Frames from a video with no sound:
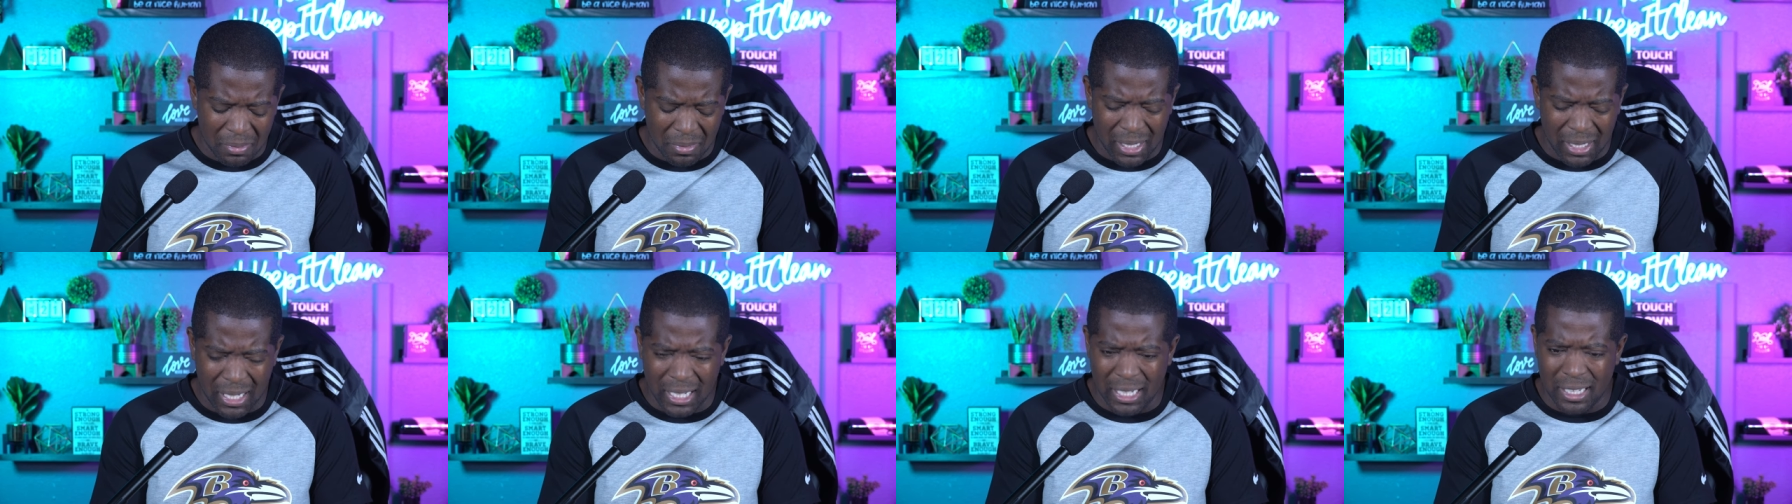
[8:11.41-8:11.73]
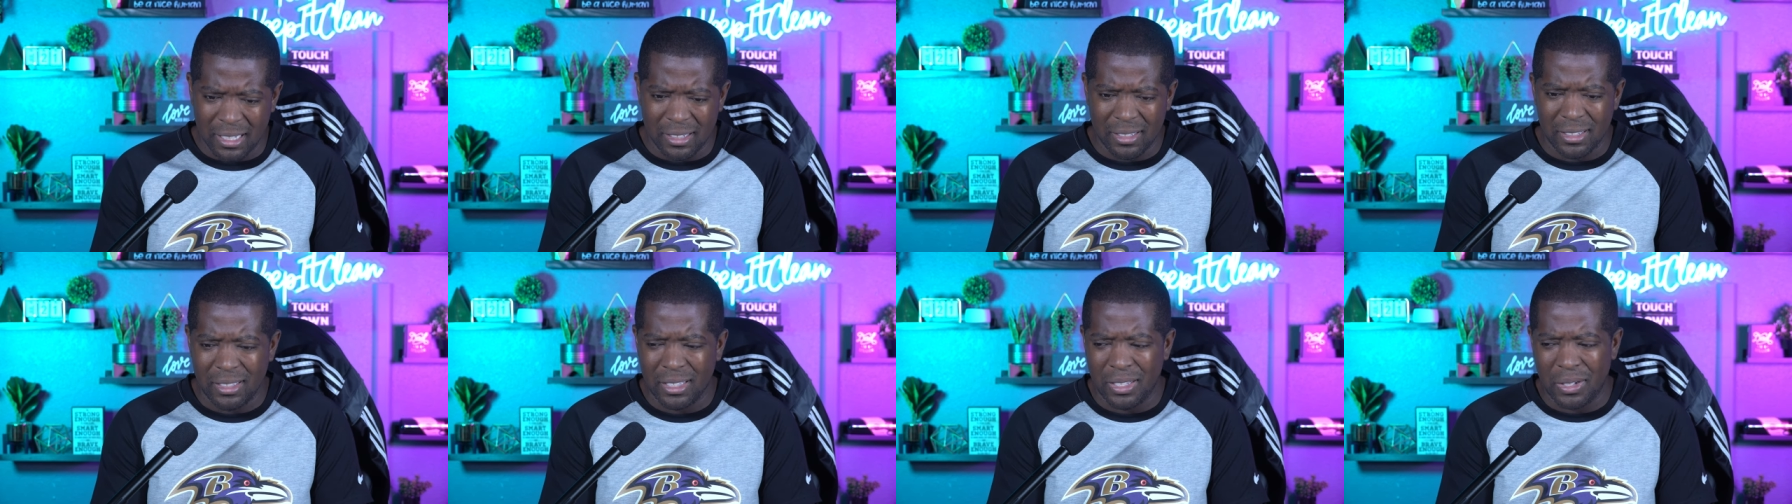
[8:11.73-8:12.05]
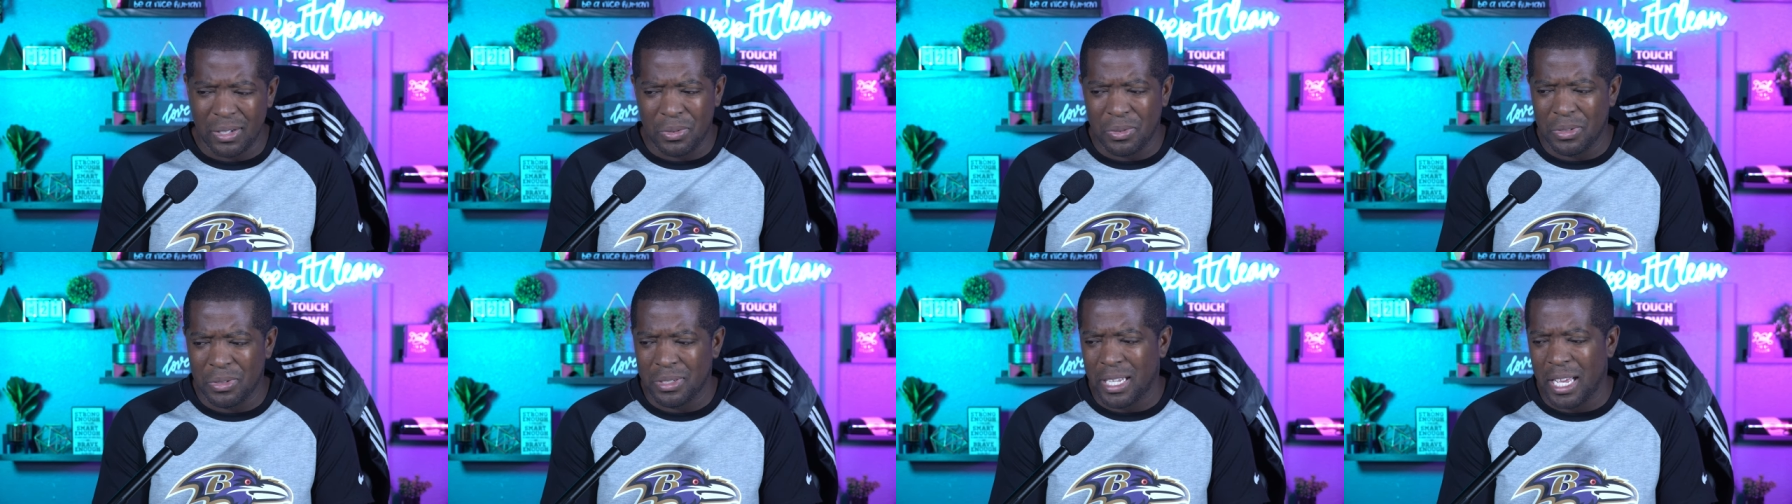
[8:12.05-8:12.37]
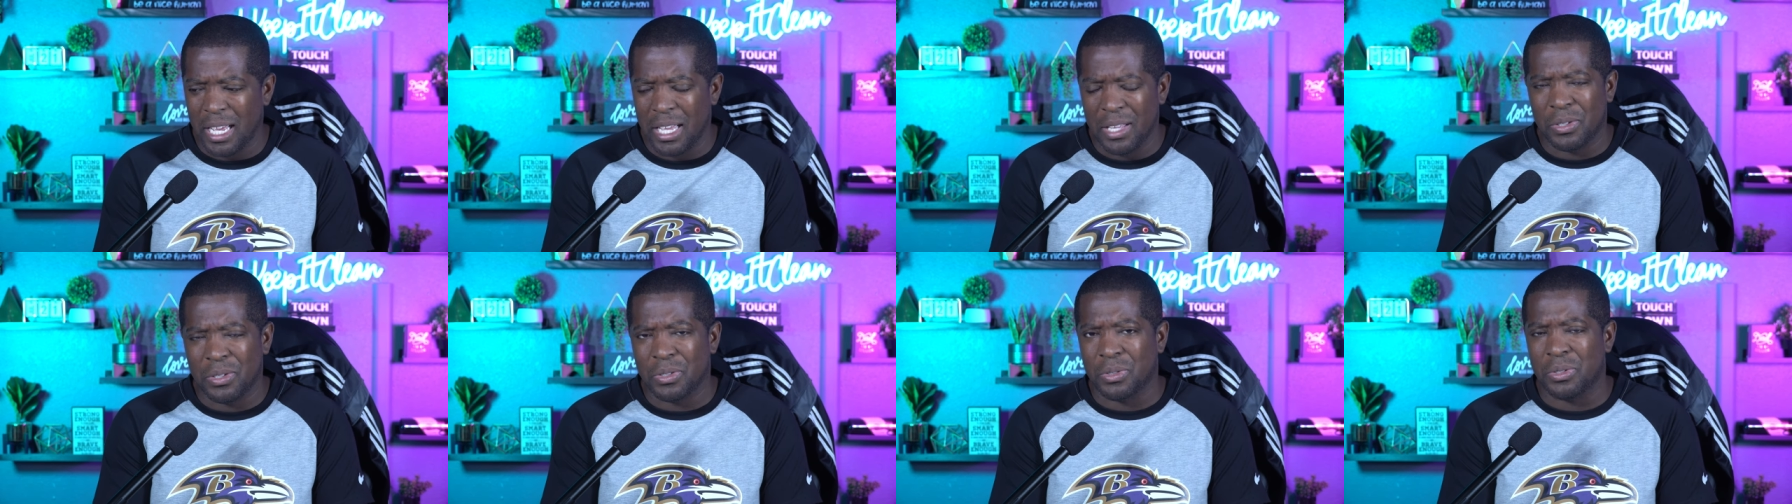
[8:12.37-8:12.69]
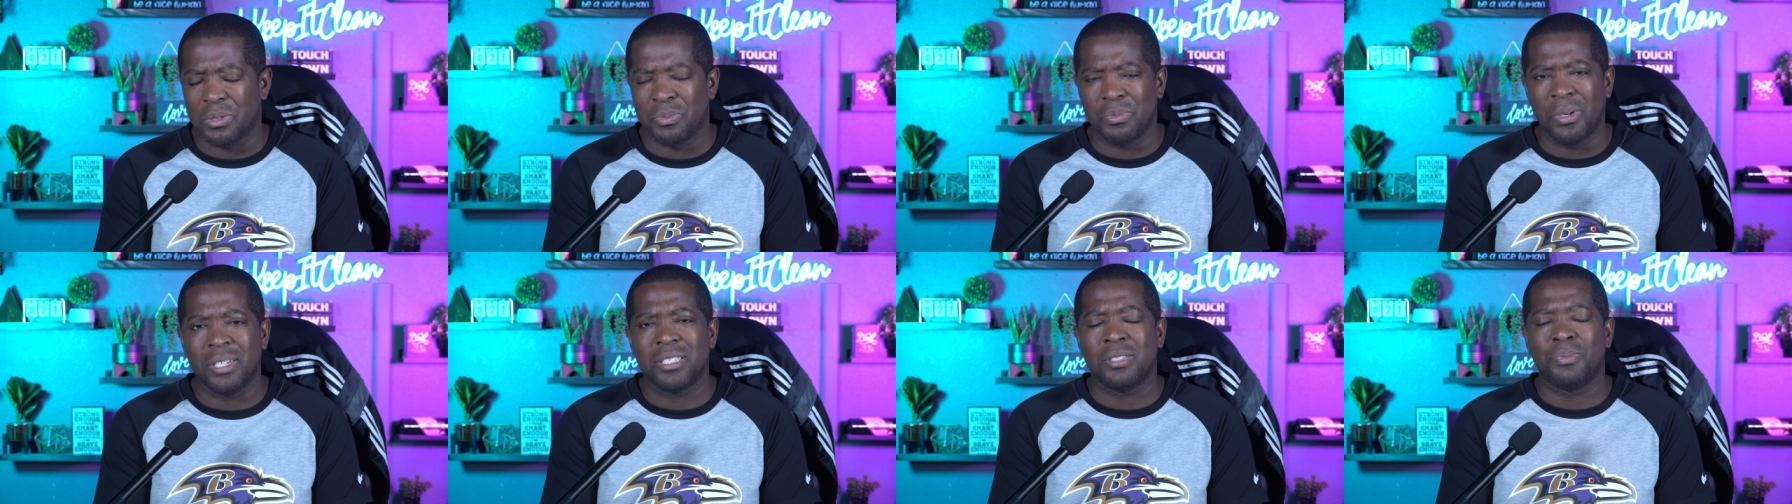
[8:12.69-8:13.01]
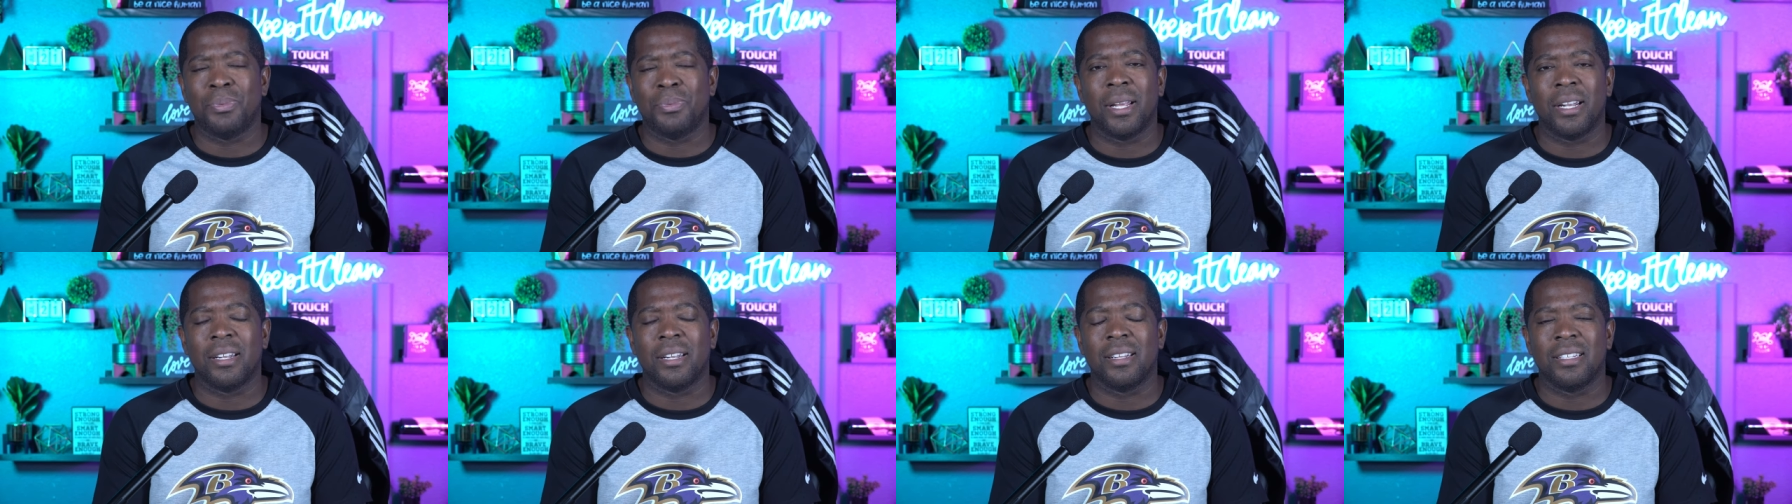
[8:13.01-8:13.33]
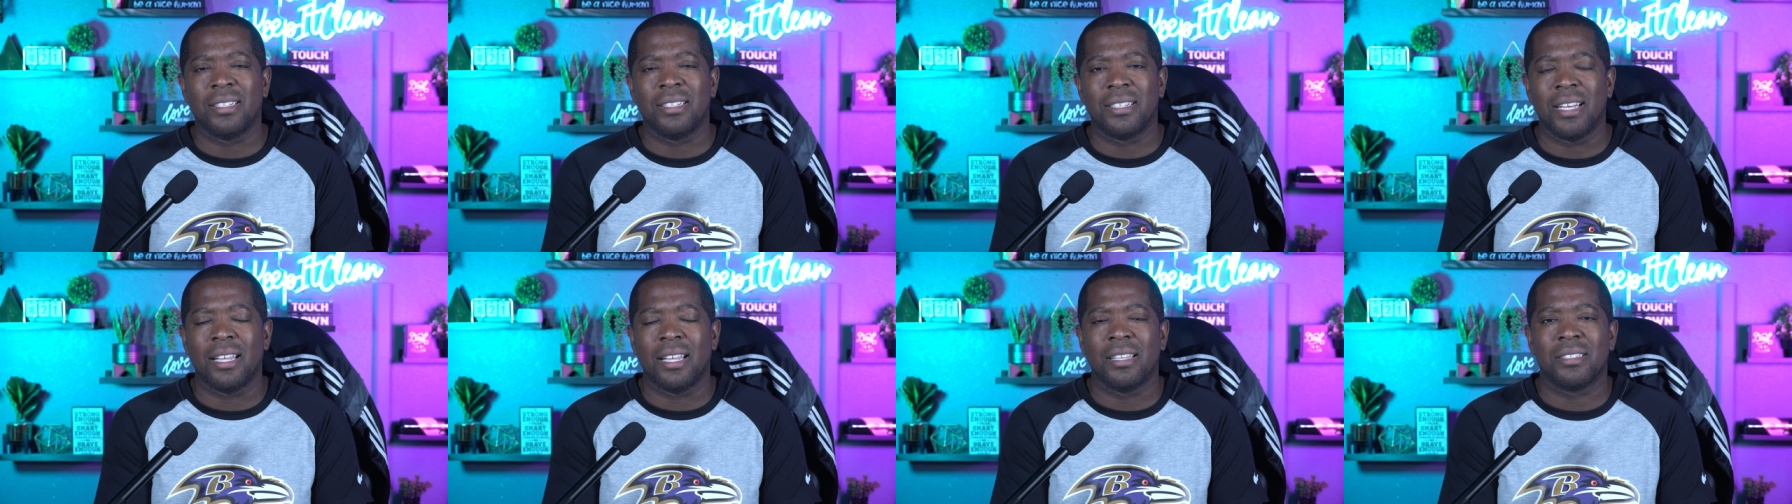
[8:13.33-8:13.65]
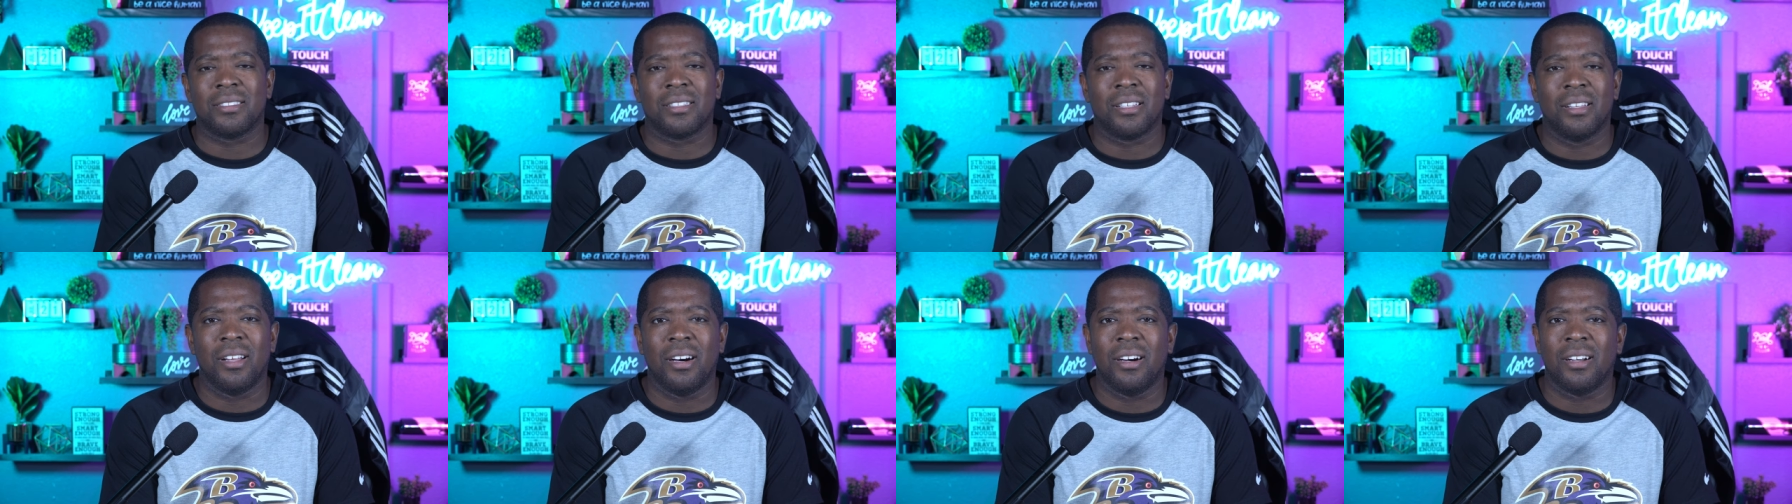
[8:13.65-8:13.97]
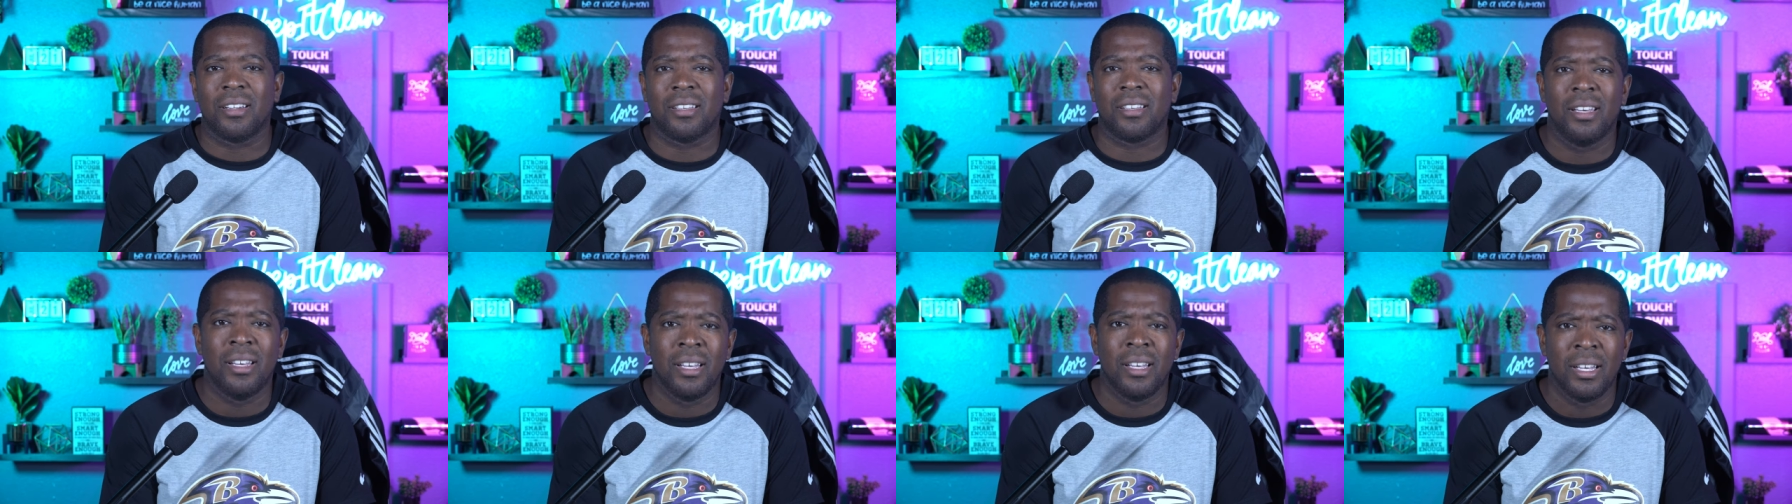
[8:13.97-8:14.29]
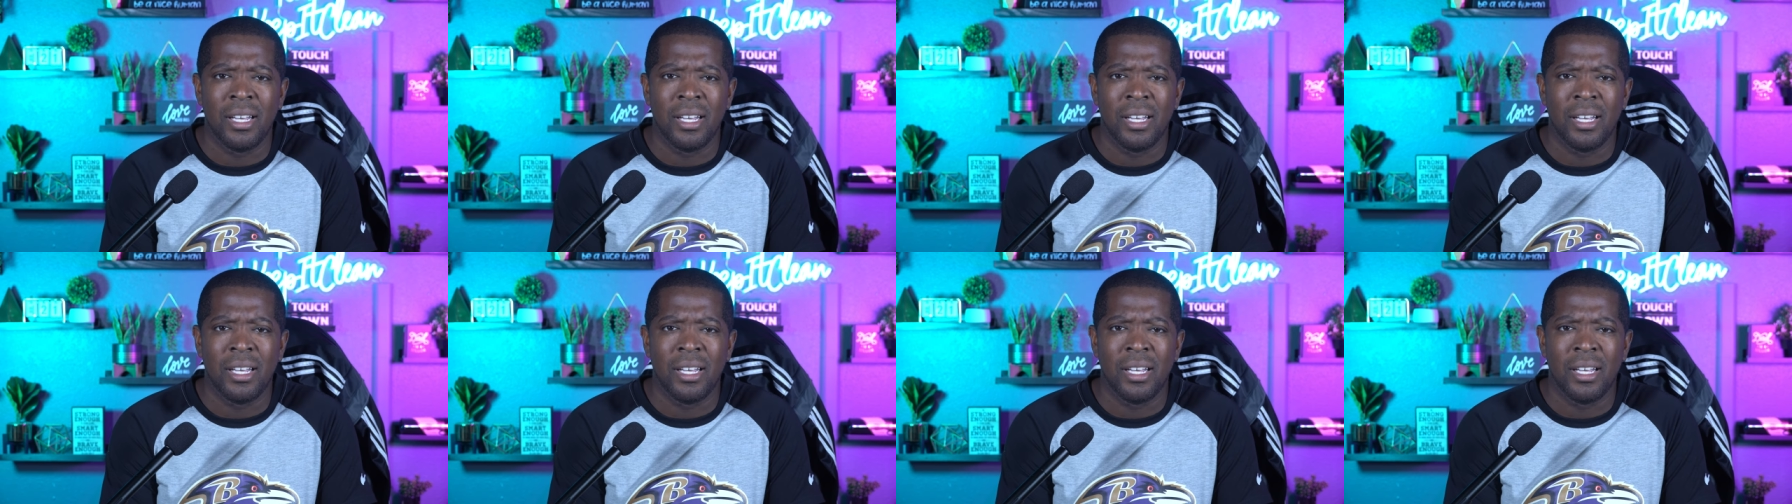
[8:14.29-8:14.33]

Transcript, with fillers: Like, Owen Daniels was much better than Dallas Clark.